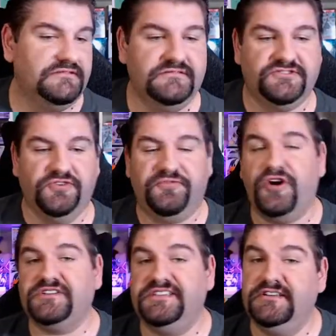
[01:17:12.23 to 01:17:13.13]
so
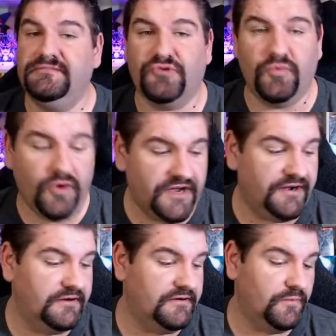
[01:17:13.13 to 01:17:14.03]
far, tin number
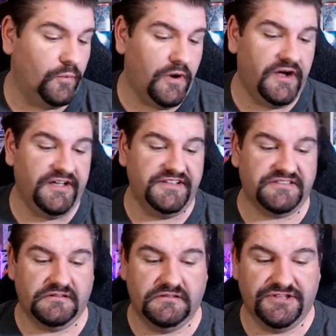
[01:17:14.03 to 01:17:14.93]
one
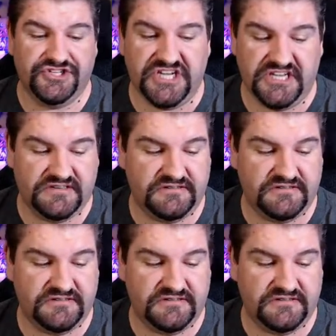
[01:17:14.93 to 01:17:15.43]
was legit